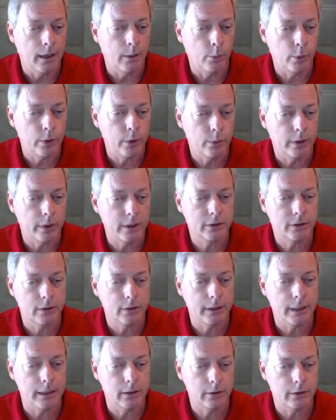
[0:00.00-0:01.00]
We
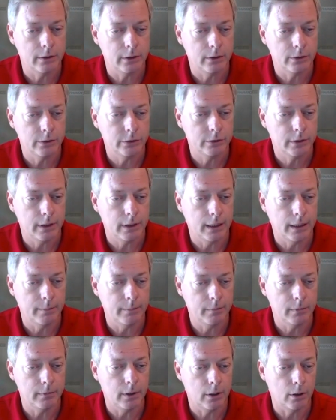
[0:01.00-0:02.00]
recently introduced
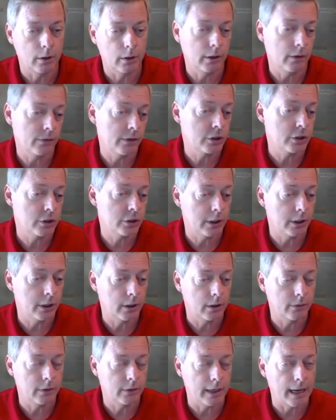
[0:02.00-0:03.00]
earlier this
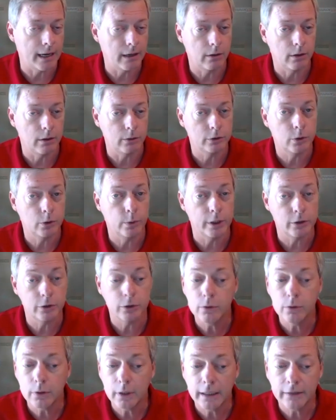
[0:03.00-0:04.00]
year the Aero
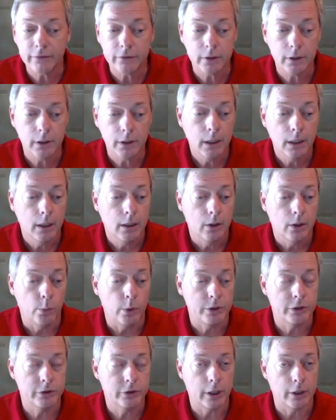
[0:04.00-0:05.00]
22 lift,
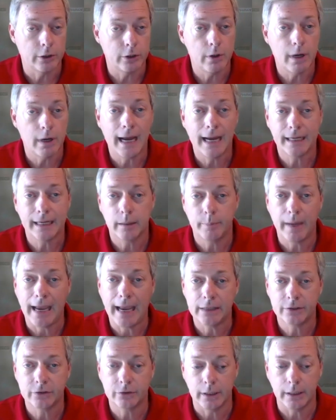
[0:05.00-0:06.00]
which is our new high
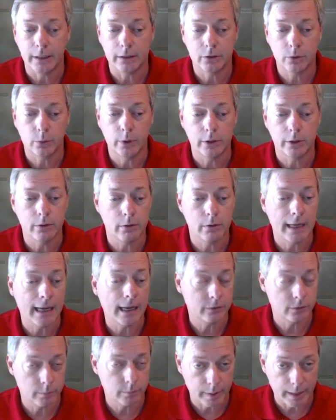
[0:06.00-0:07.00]
capacity
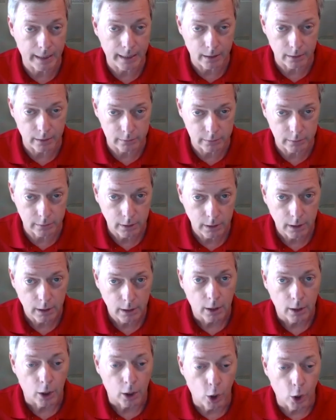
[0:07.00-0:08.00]
22,000 pound
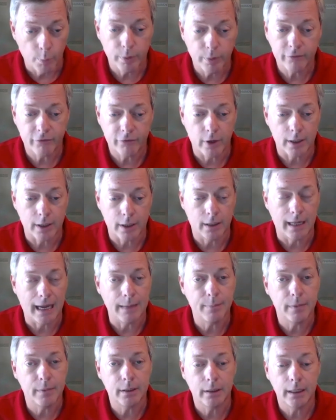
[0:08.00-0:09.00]
open front
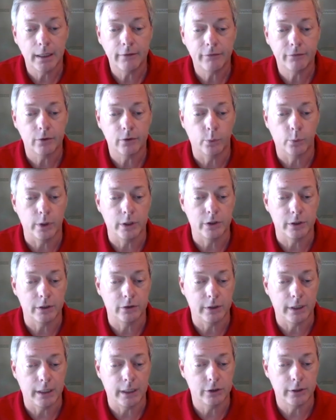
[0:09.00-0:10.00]
alignment lift, which
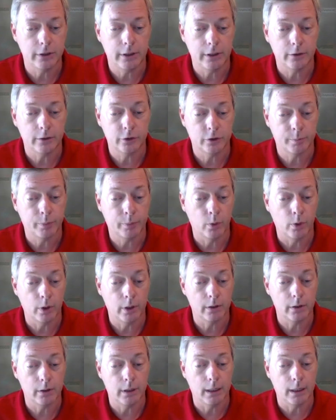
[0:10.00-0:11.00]
is engineered to
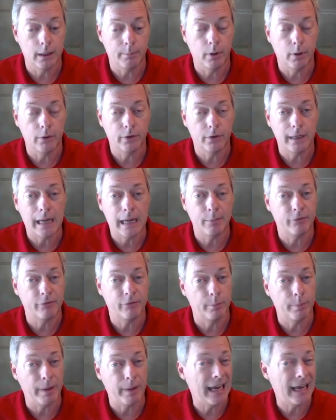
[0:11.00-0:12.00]
support both alignment
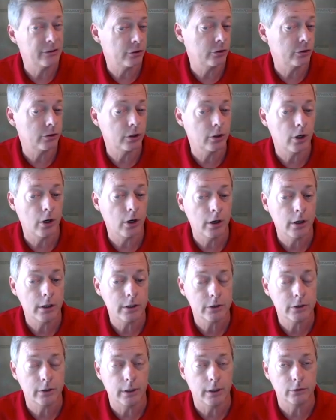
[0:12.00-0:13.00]
for passenger
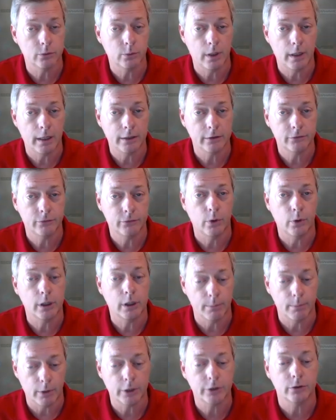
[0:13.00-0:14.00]
cars as well as for
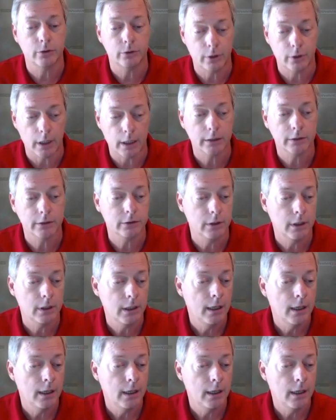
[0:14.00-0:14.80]
commercial trucks.